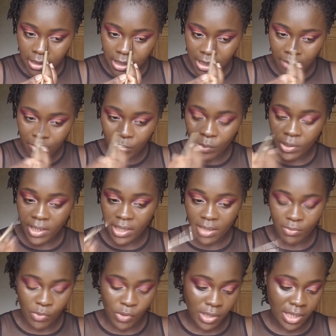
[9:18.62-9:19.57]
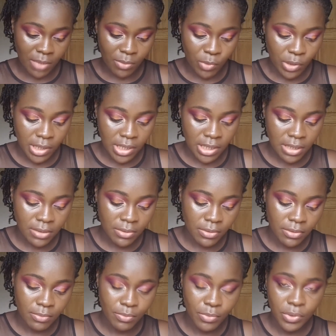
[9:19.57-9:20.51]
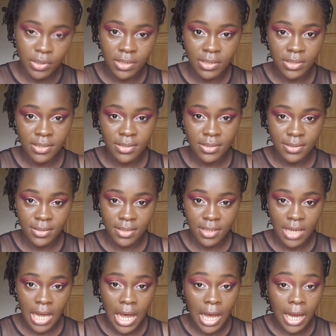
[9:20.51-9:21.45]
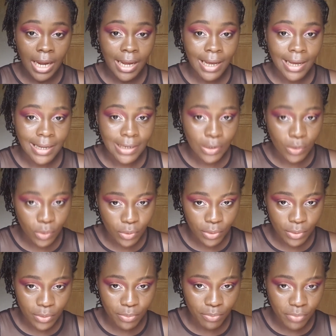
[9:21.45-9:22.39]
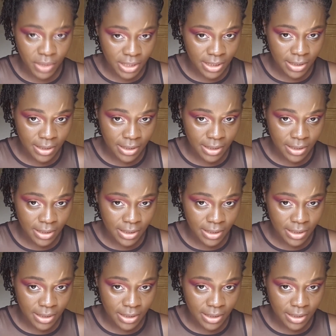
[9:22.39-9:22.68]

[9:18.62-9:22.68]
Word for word: I'm okay, I'm okay, I'm okay. But I cannot be.